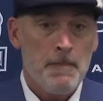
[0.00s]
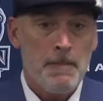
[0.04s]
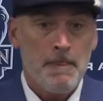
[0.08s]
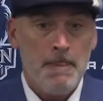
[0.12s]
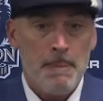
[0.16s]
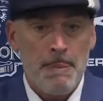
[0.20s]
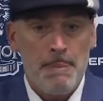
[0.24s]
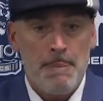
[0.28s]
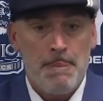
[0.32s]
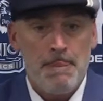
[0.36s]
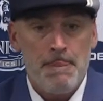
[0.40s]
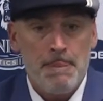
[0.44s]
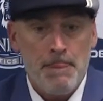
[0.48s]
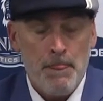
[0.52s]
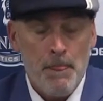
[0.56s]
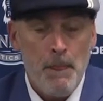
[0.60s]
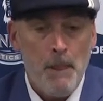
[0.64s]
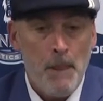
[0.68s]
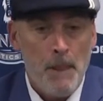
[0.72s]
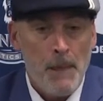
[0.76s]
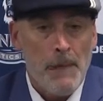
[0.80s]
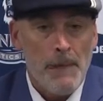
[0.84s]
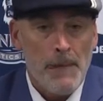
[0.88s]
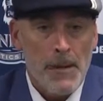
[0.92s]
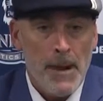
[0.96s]
I, I know
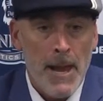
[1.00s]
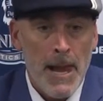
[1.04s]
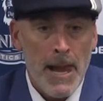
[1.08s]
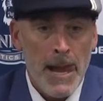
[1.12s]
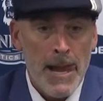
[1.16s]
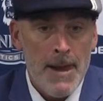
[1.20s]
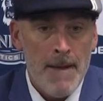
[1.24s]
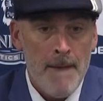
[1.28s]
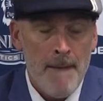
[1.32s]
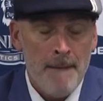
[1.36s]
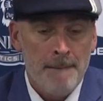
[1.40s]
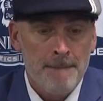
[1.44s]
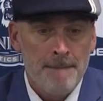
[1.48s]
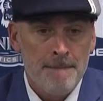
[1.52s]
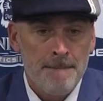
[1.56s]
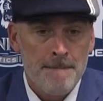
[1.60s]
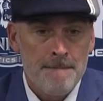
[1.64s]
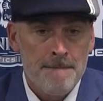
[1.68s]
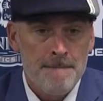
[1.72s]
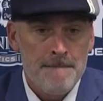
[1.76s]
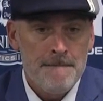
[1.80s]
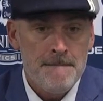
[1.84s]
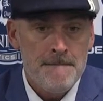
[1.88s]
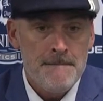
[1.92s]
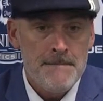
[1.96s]
some of the kids who
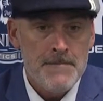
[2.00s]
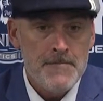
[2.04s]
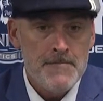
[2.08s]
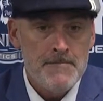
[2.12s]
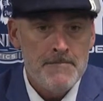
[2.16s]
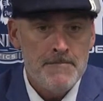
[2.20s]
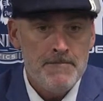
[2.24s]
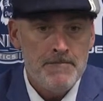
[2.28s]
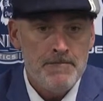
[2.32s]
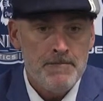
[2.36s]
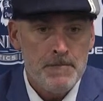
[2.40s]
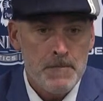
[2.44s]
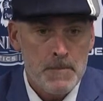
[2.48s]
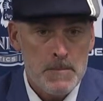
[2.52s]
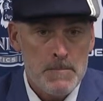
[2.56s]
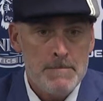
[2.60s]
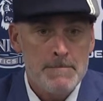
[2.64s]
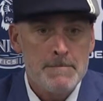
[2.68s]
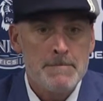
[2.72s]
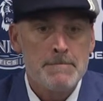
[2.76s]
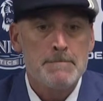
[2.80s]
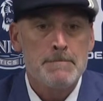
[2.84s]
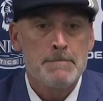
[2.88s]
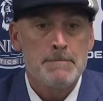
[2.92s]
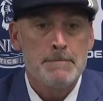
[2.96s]
signed with you, mm
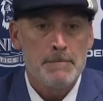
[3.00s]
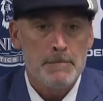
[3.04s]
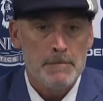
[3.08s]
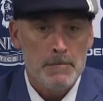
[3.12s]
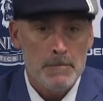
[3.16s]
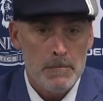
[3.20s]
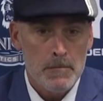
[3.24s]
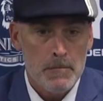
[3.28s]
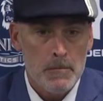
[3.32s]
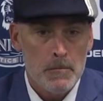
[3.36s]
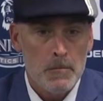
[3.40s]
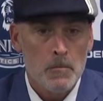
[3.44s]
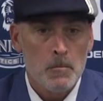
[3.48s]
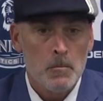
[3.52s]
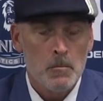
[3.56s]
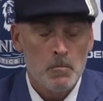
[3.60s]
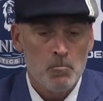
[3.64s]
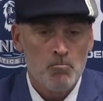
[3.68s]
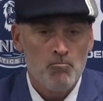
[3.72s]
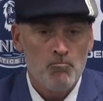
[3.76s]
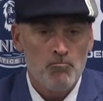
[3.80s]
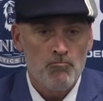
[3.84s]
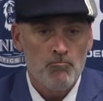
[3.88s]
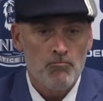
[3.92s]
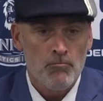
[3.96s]
-hmm. you know,
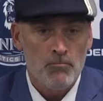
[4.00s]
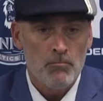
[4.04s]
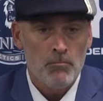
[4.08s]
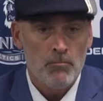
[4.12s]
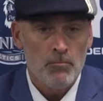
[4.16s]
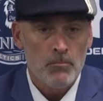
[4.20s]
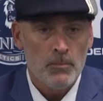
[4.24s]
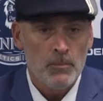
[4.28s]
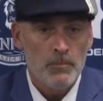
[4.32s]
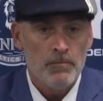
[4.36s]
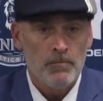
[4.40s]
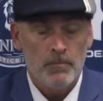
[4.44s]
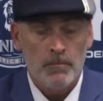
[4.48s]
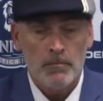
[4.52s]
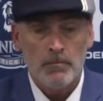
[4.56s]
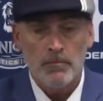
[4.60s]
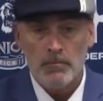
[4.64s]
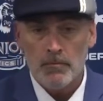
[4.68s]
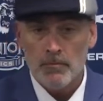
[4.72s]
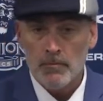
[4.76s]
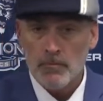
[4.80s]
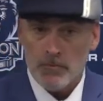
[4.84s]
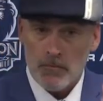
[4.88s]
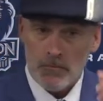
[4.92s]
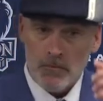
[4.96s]
held off people trying
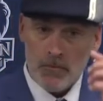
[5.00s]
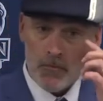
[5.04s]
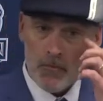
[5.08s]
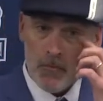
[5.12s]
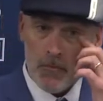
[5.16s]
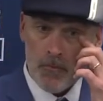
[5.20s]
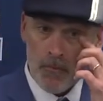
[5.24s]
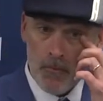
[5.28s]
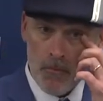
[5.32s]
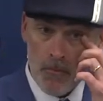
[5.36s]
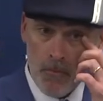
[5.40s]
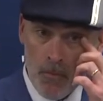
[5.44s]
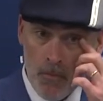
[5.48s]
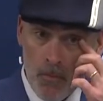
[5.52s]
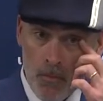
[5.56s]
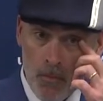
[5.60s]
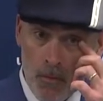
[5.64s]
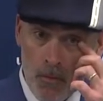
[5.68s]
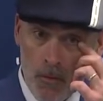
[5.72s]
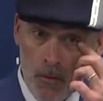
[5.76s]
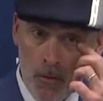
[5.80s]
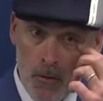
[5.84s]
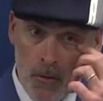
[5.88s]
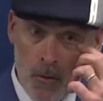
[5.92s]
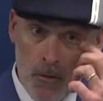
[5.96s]
to put them. It seemed like
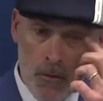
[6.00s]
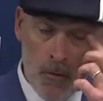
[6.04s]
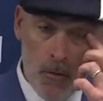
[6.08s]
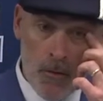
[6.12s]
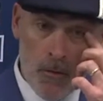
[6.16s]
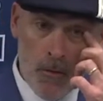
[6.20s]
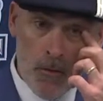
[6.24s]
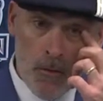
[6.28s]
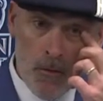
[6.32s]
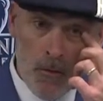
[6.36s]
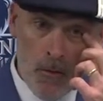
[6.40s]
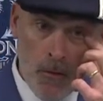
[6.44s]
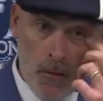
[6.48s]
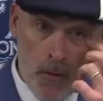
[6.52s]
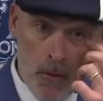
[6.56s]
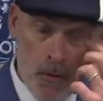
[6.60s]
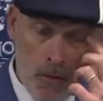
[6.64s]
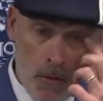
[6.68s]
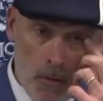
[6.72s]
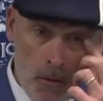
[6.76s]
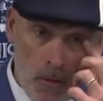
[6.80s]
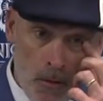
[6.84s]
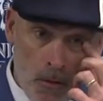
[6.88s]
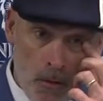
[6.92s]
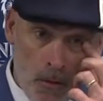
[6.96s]
you avoided a lot
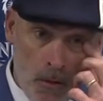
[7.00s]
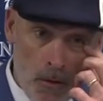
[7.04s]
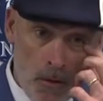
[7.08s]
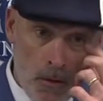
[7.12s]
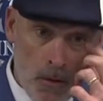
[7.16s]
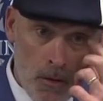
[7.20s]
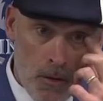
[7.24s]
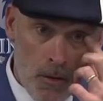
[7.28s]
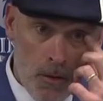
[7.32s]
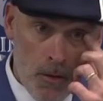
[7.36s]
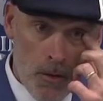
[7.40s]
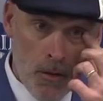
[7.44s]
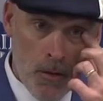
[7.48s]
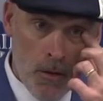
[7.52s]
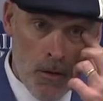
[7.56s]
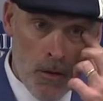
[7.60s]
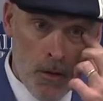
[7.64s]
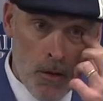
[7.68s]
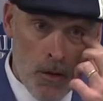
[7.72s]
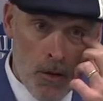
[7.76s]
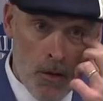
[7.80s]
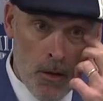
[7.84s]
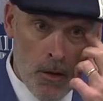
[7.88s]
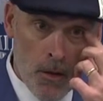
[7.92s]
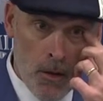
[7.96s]
of flipping this year.
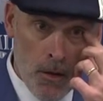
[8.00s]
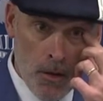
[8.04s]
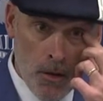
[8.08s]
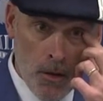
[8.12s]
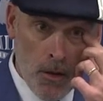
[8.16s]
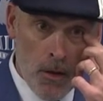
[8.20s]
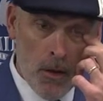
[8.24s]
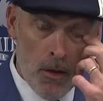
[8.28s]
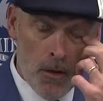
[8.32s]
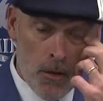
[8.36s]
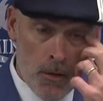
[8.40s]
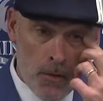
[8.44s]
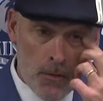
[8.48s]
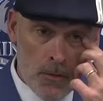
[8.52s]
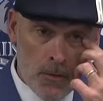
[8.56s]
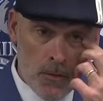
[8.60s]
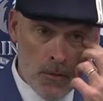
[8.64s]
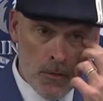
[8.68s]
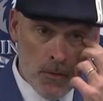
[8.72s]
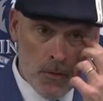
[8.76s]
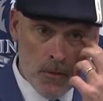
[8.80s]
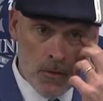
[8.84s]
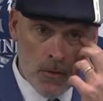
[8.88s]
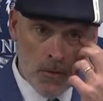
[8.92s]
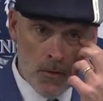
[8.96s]

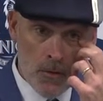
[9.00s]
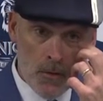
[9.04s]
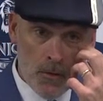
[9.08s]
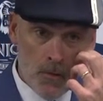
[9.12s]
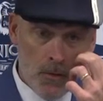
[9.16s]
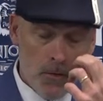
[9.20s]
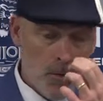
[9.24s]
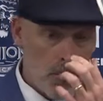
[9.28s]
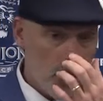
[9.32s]
Um,